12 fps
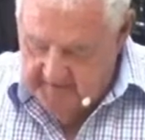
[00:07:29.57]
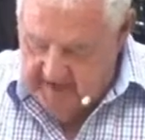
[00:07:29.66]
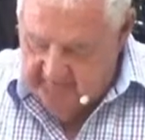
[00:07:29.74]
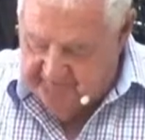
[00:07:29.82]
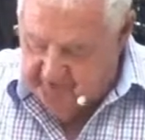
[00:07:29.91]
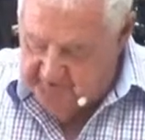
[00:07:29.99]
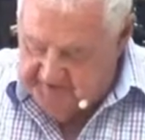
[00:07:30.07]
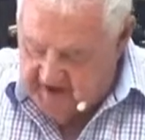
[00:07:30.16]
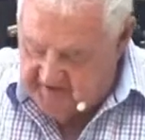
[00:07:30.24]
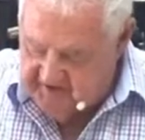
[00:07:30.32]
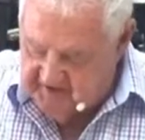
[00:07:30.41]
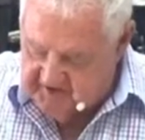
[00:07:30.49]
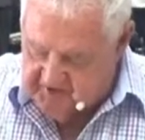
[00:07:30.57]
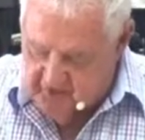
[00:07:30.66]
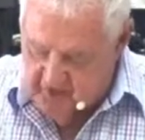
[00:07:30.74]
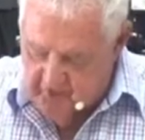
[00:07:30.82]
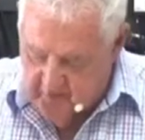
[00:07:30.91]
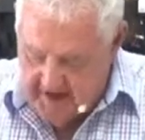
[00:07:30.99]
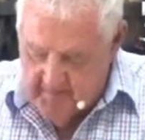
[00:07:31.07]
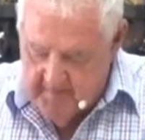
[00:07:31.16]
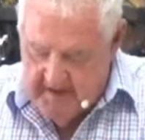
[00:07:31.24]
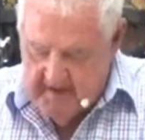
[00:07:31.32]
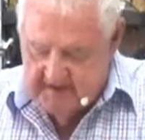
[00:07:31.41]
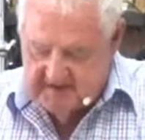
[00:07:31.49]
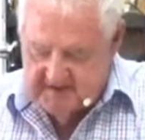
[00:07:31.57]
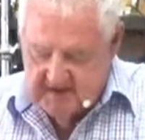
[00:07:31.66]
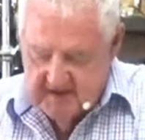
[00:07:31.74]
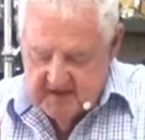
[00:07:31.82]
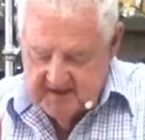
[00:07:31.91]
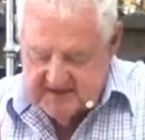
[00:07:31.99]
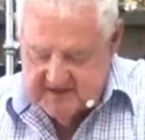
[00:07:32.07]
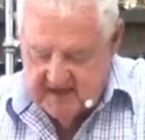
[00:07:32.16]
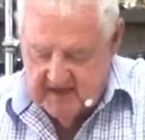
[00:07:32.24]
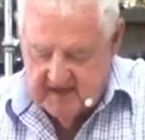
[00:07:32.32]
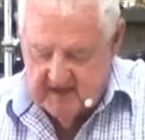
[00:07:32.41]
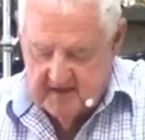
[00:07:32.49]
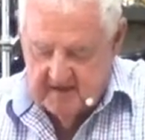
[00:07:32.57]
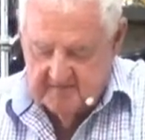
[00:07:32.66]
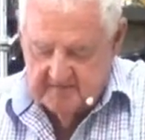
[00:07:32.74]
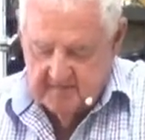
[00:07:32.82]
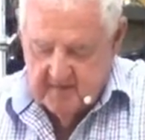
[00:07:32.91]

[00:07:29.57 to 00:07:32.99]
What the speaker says: Therefore, just as through one man's sin,